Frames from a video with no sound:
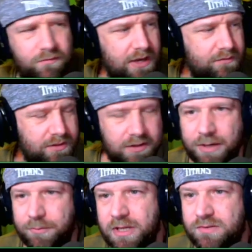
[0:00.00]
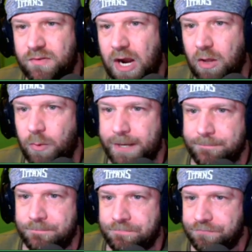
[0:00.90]
flavor that they released for
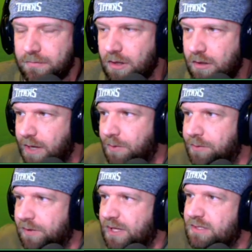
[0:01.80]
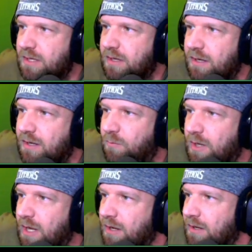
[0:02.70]
Halloween. They re-released it, and
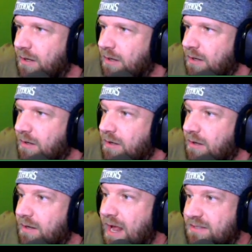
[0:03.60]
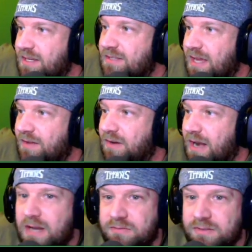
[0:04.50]
we, yeah, see seven
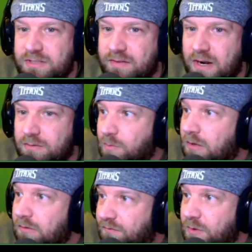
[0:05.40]
Nashville, seven hours. Well,